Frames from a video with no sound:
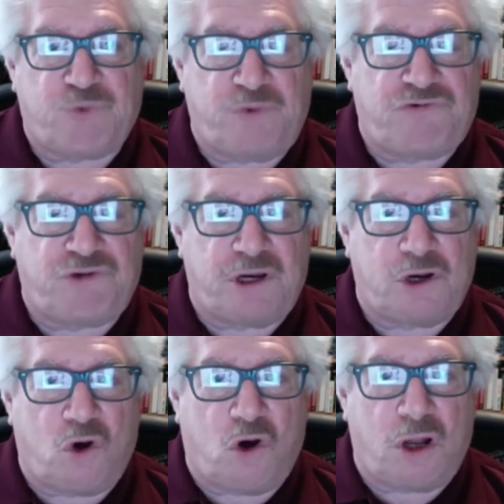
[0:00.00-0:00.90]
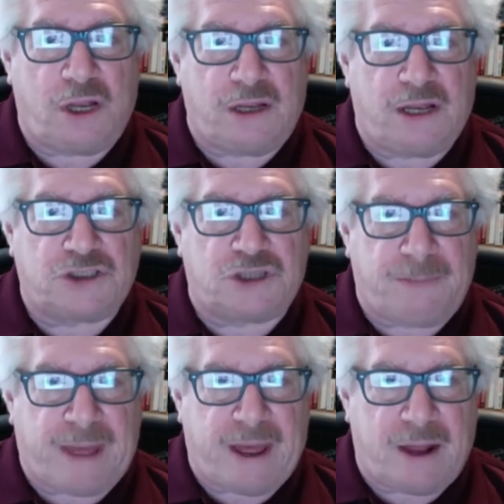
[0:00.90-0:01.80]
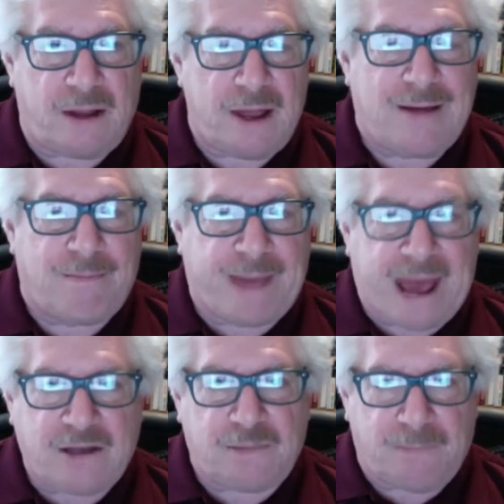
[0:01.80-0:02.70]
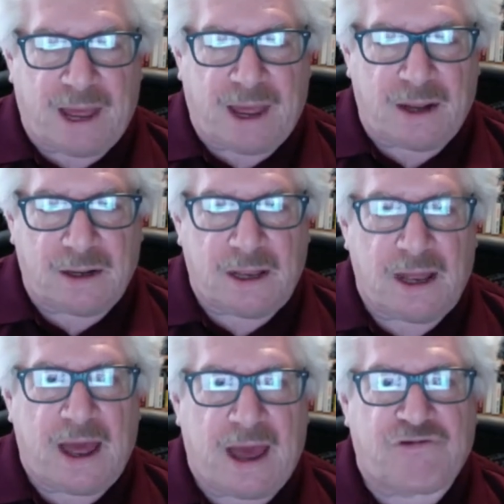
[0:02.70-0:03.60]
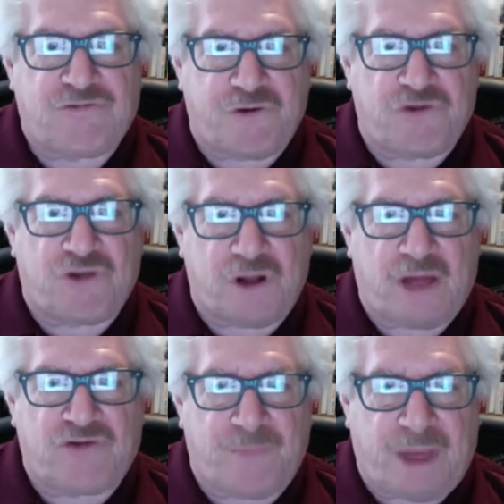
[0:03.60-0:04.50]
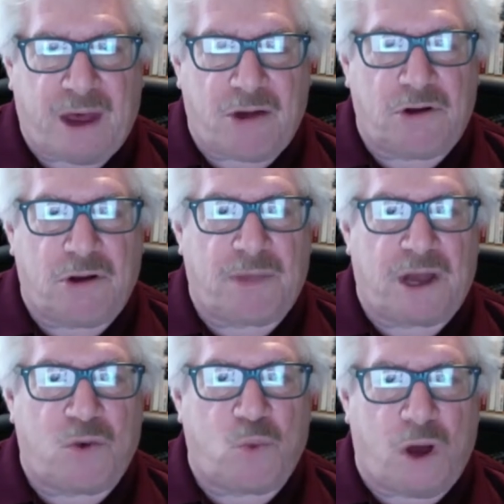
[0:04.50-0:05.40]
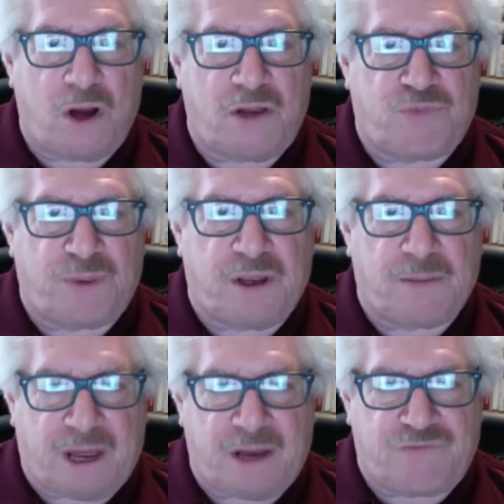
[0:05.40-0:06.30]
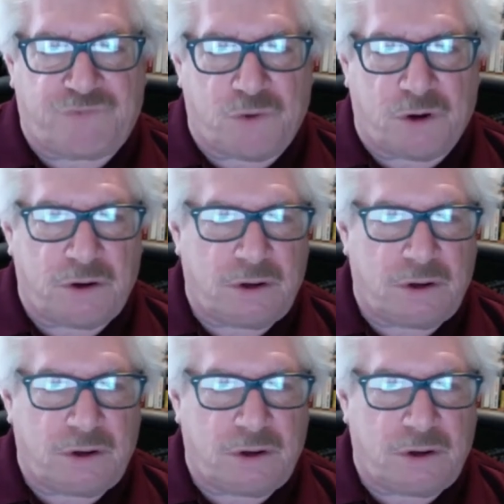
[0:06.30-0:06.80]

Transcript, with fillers: We've treated all election mail, ballot mail, as first class mail, no matter what is being paid for.